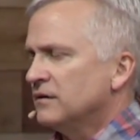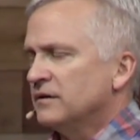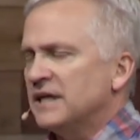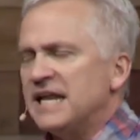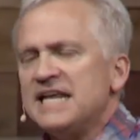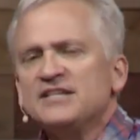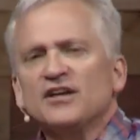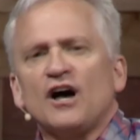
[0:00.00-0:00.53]
that
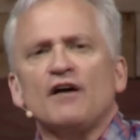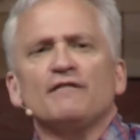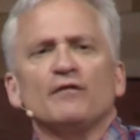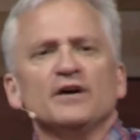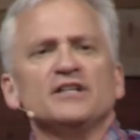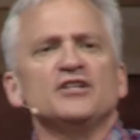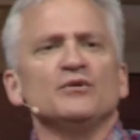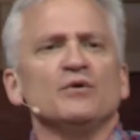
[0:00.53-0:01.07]
He's
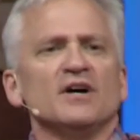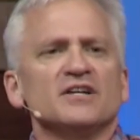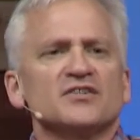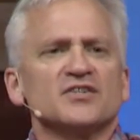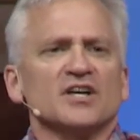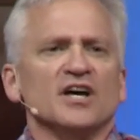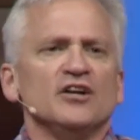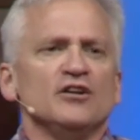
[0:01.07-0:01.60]
offering to
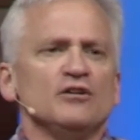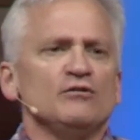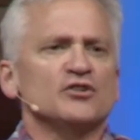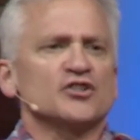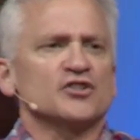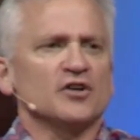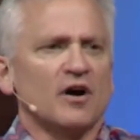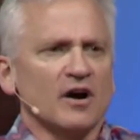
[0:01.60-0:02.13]
us a new
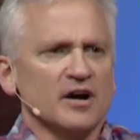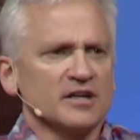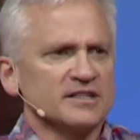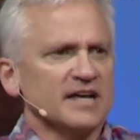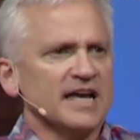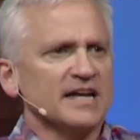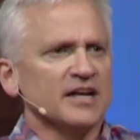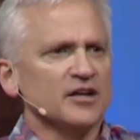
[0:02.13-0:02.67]
start
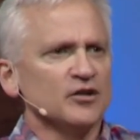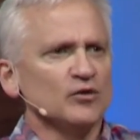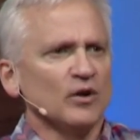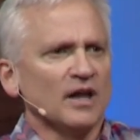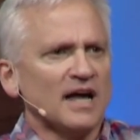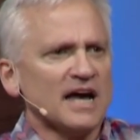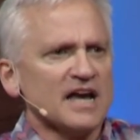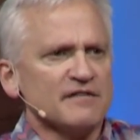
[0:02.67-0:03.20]
and a new
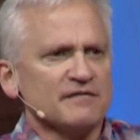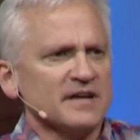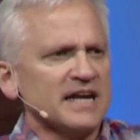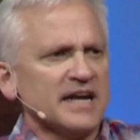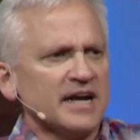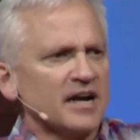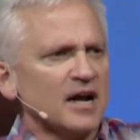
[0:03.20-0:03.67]
life and an